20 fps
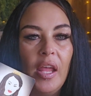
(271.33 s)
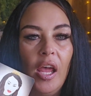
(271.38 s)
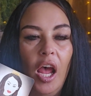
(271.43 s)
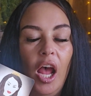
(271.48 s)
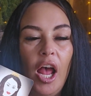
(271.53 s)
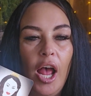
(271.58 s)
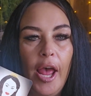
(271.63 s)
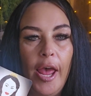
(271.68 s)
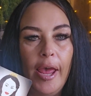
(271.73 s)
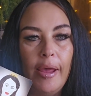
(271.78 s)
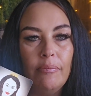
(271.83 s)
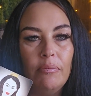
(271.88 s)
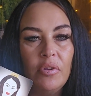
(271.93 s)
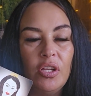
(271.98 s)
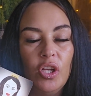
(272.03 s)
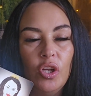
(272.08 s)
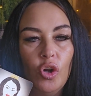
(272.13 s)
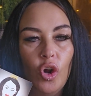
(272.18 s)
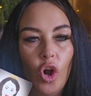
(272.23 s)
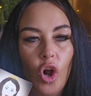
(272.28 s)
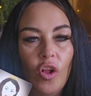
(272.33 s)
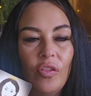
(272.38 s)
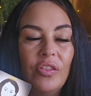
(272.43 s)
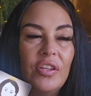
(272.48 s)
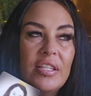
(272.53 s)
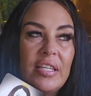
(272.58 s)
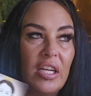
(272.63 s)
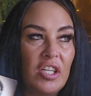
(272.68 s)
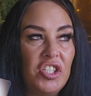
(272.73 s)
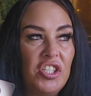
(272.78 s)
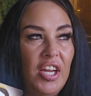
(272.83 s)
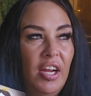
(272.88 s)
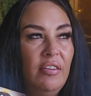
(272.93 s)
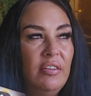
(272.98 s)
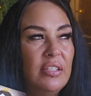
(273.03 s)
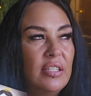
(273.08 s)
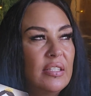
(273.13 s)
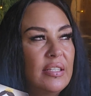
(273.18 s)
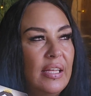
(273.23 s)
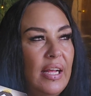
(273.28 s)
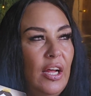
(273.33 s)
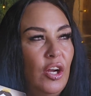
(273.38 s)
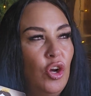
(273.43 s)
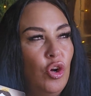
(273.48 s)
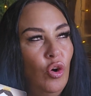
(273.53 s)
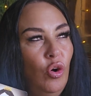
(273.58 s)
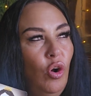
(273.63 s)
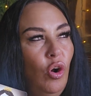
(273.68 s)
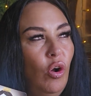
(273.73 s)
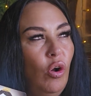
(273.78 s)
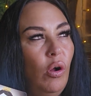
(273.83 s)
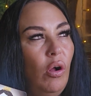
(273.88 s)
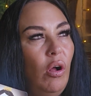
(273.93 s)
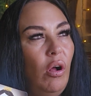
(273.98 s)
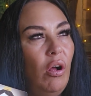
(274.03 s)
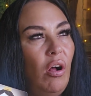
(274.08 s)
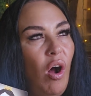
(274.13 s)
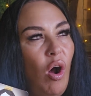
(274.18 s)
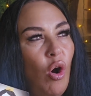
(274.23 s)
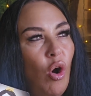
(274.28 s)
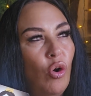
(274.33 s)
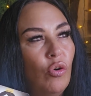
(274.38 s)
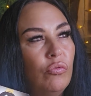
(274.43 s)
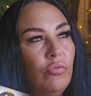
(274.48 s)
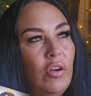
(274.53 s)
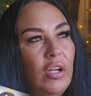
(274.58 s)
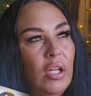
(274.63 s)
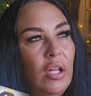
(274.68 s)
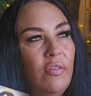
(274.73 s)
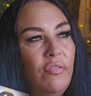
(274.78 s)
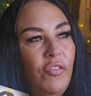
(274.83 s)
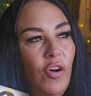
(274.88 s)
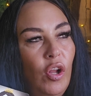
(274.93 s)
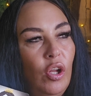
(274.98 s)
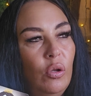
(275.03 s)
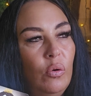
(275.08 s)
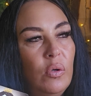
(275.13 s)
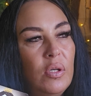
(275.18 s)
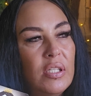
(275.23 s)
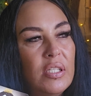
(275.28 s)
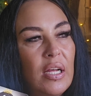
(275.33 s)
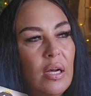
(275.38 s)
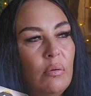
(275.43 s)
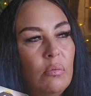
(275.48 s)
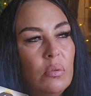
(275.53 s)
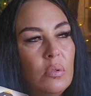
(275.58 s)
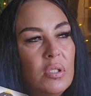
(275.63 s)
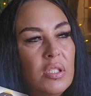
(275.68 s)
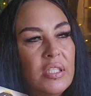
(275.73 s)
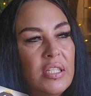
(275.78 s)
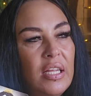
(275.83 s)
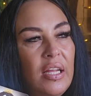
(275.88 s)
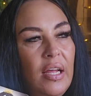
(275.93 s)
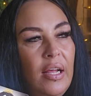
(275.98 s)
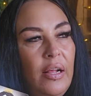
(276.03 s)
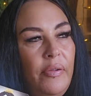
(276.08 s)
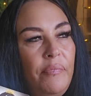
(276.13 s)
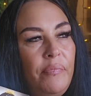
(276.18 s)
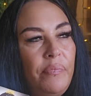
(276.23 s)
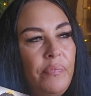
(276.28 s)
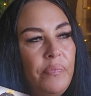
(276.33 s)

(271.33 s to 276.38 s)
The Sagittarius, as I know, aren't really followers, I would say.